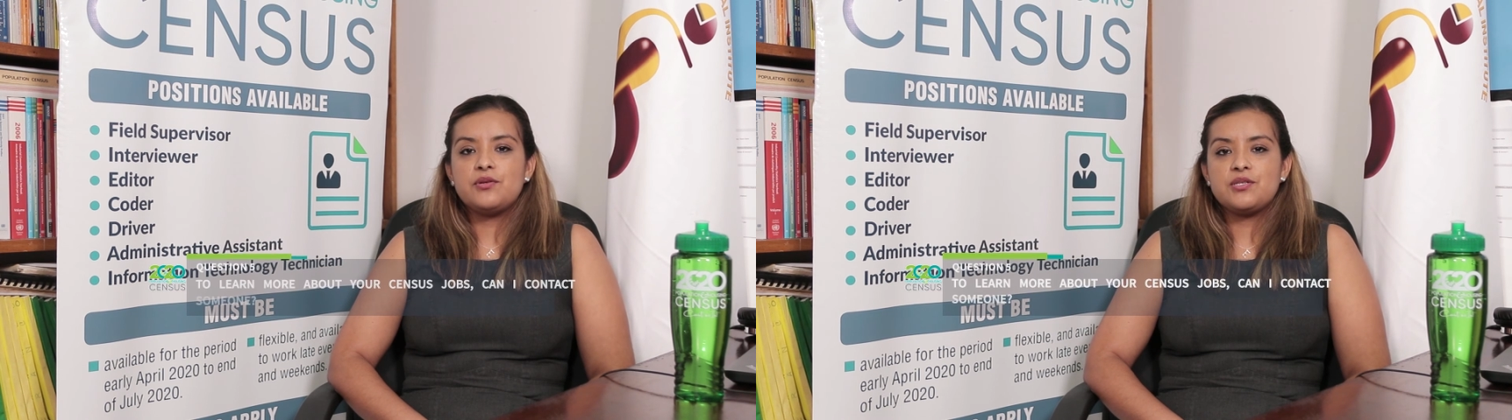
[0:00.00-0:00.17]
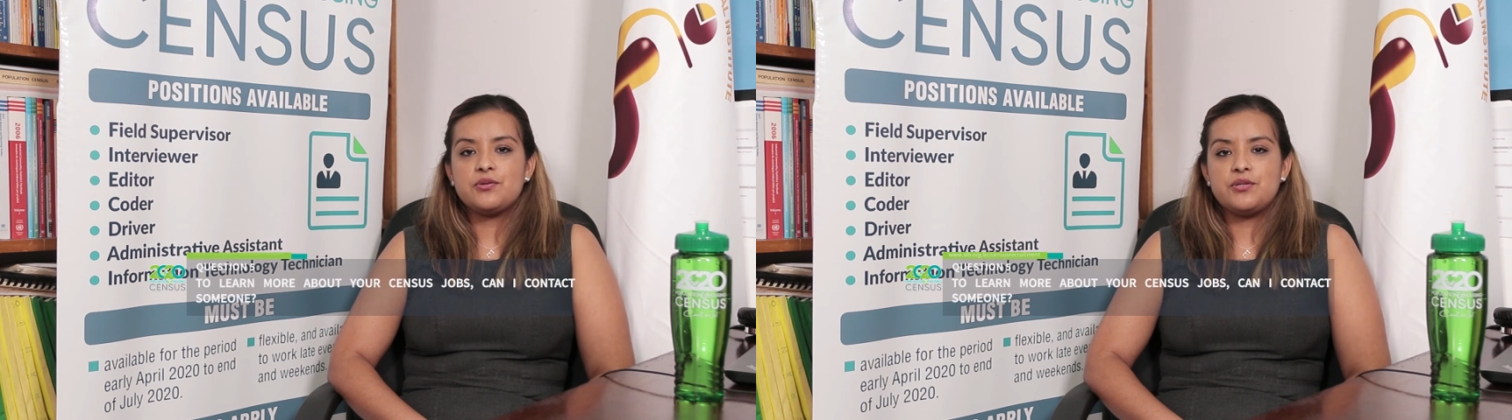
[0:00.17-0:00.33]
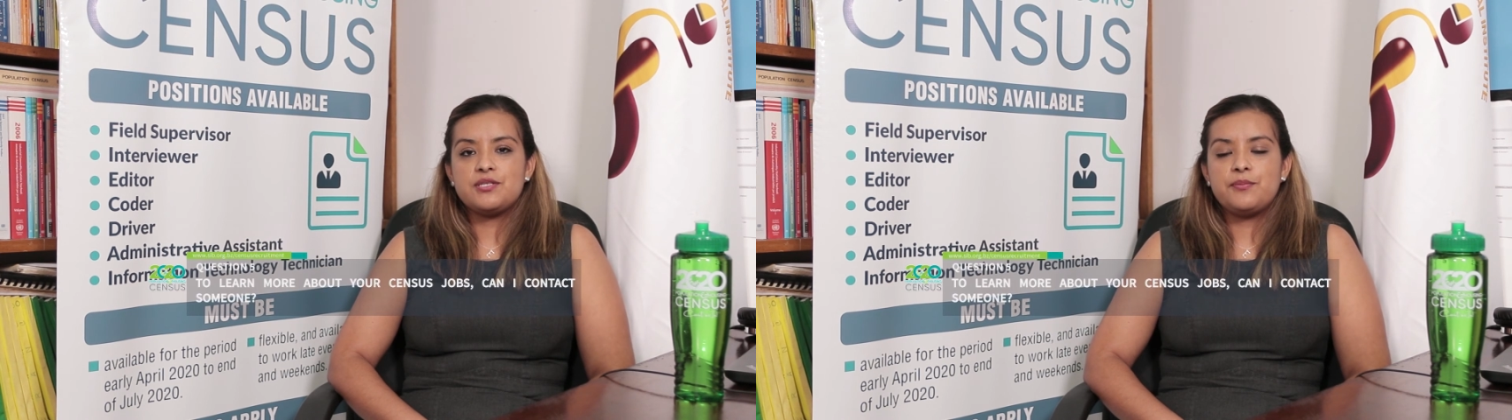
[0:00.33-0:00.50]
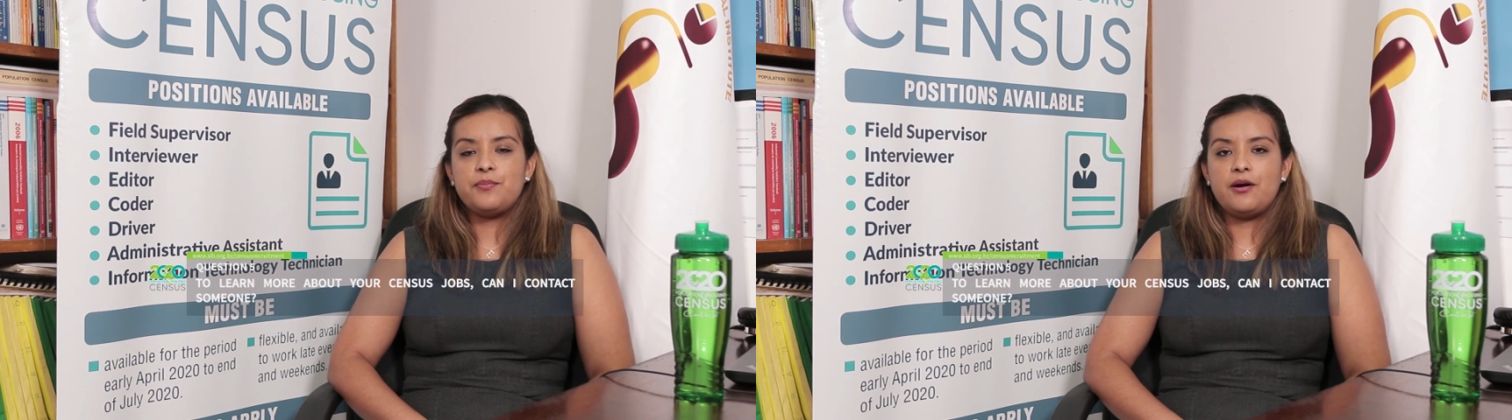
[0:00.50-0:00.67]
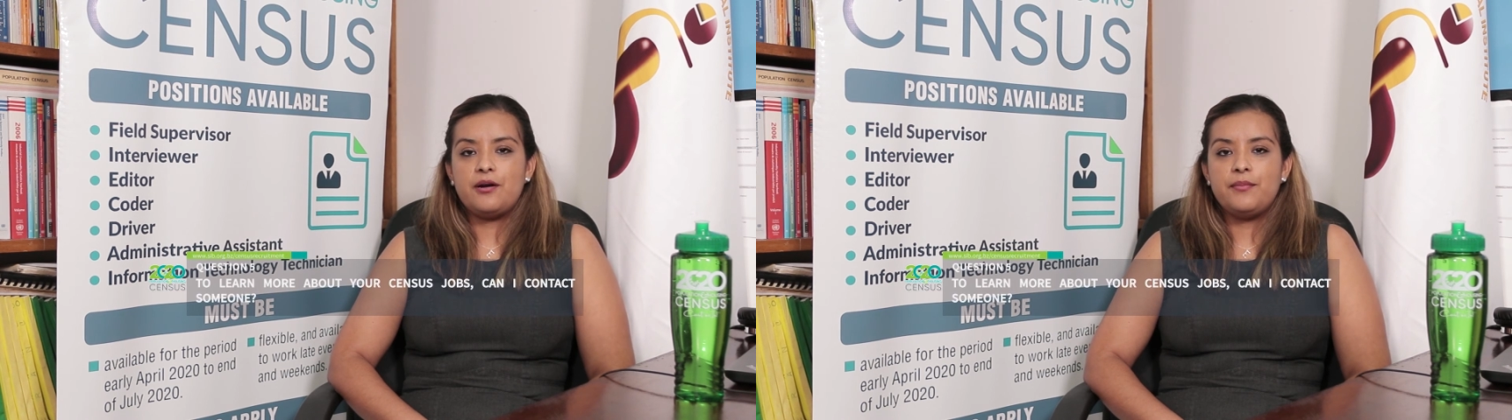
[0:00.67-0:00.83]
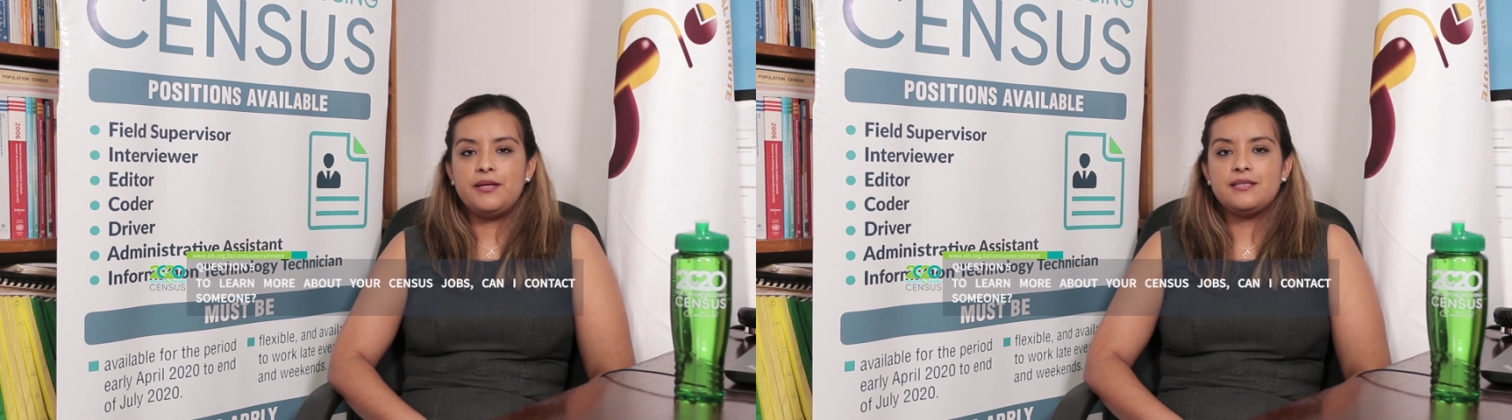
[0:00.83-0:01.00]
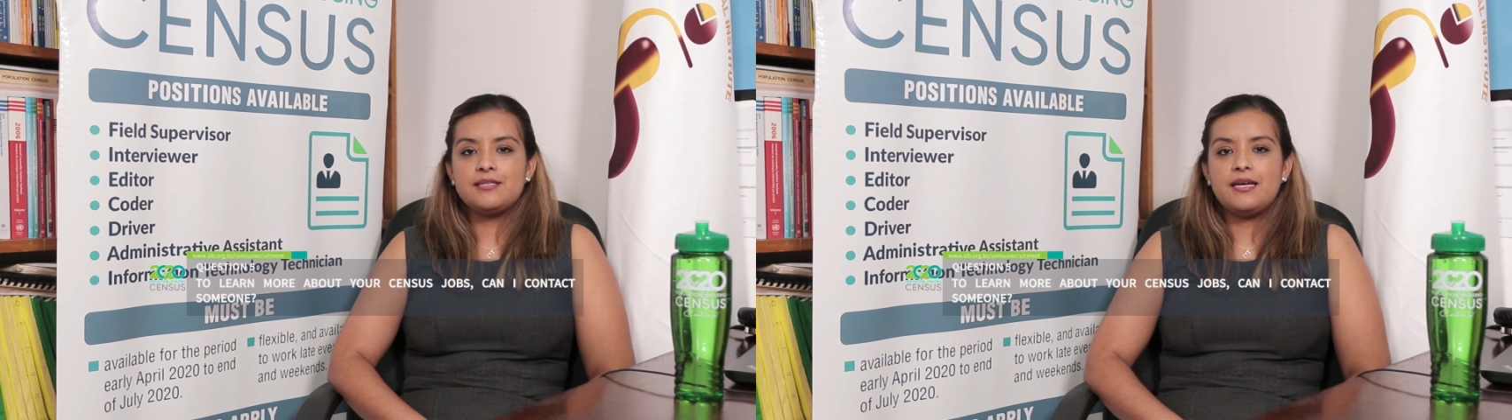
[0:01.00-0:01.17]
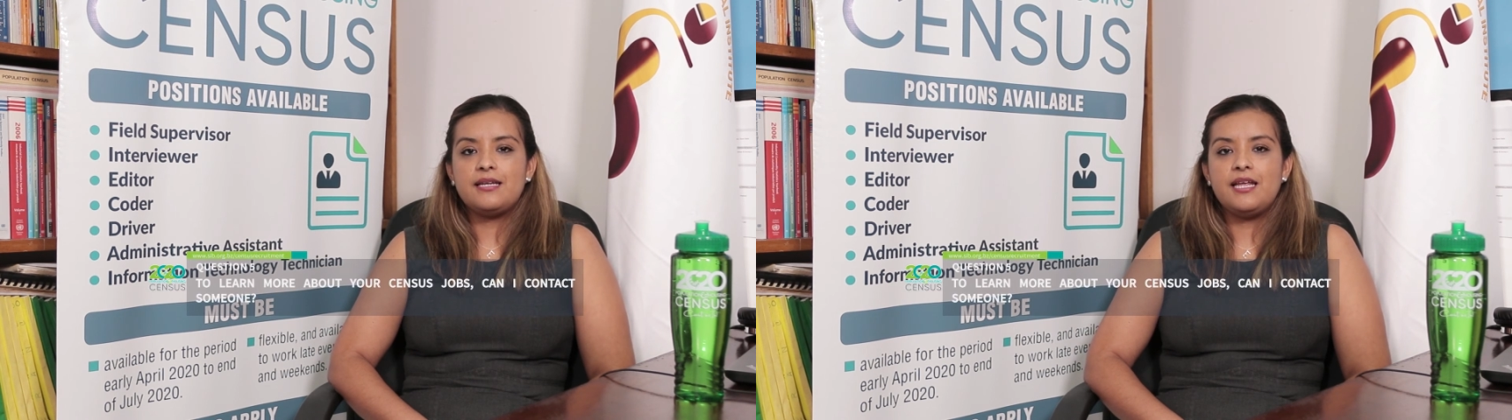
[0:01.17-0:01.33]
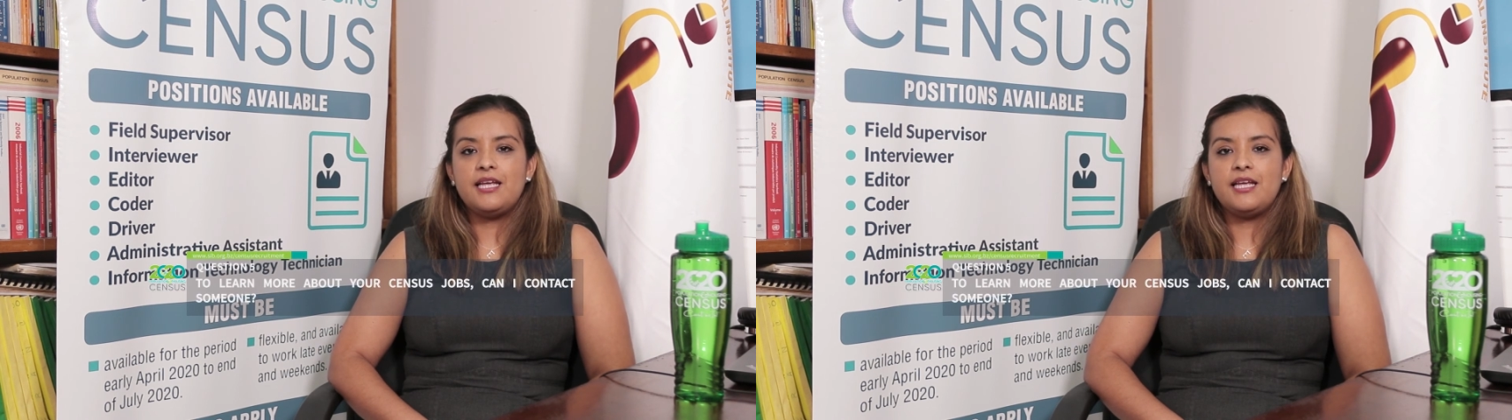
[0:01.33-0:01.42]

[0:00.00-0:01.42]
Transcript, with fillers: Resource Department at